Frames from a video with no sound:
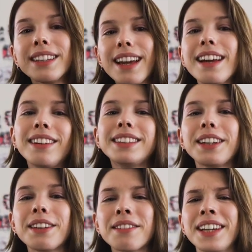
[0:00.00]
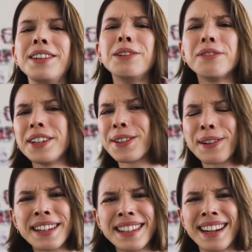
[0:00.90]
today I'll take you through a new
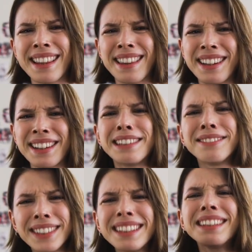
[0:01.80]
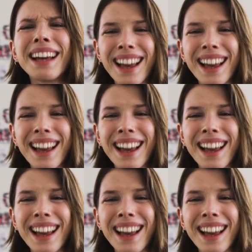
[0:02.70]
resource that I think could really